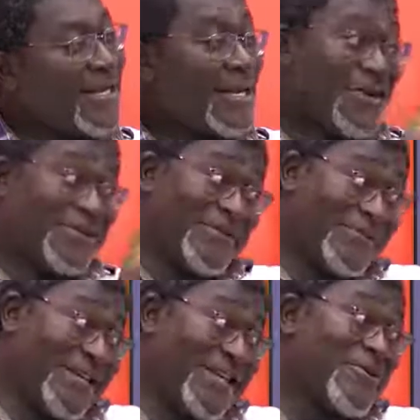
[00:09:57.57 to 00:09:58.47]
Now,
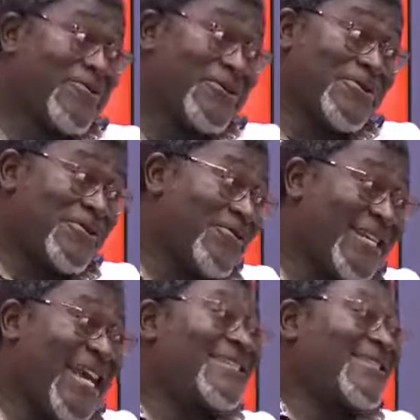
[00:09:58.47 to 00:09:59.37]
typically when we use the word
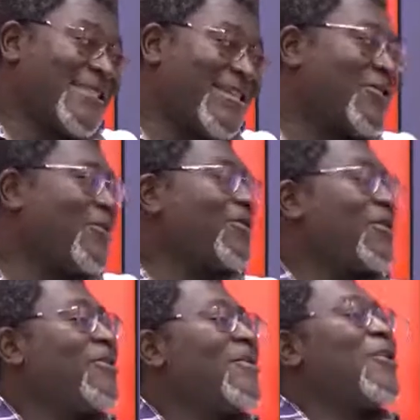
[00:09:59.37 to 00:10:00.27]
existential, we're
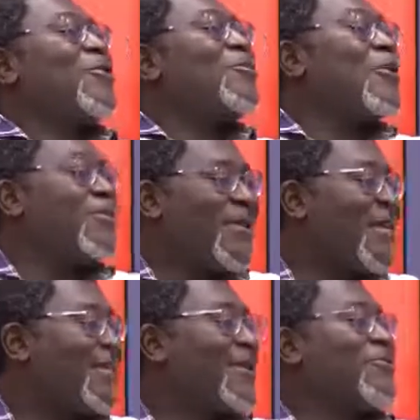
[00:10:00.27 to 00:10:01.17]
talking about human
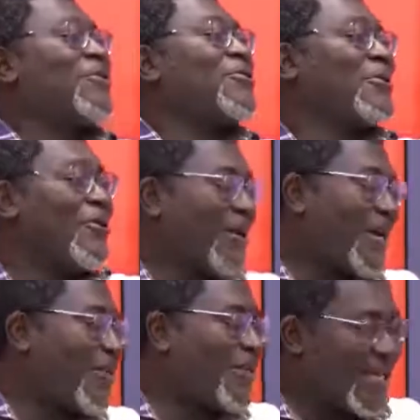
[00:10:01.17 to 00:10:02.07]
beings and whether or not we're
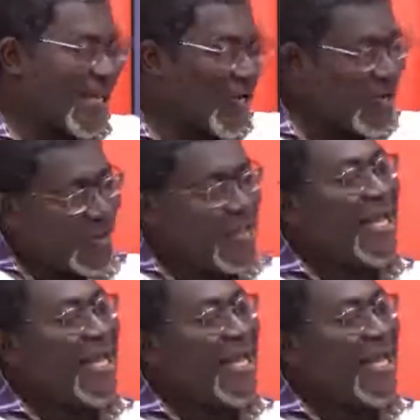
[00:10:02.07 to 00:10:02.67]
going to be here or not.